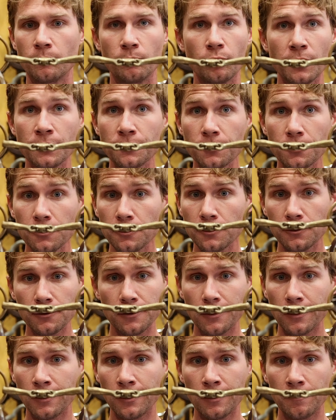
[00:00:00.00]
Bristol
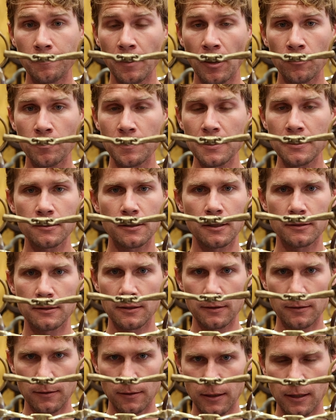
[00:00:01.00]
mouthpiece because
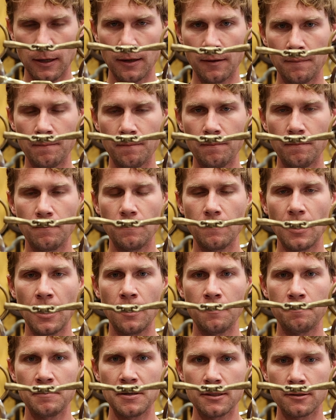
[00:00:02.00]
the
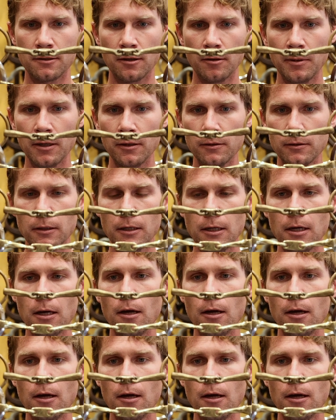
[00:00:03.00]
piece in the middle.